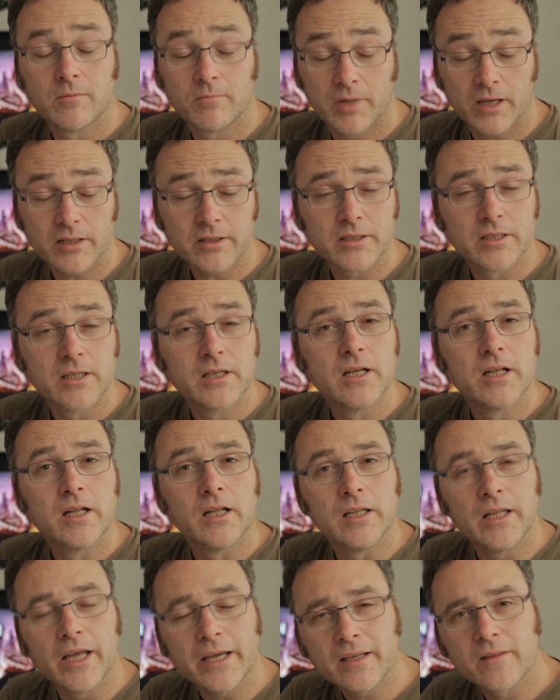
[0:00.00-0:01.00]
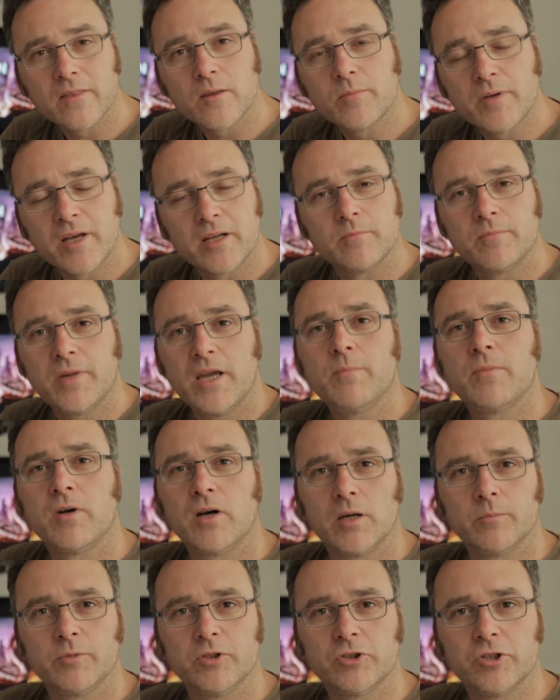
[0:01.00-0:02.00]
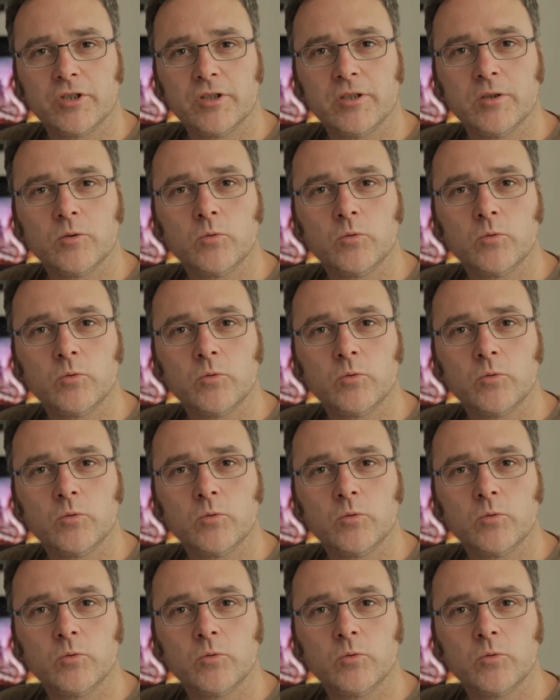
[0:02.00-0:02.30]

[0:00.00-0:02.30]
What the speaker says: But like in the pen and paper RPG,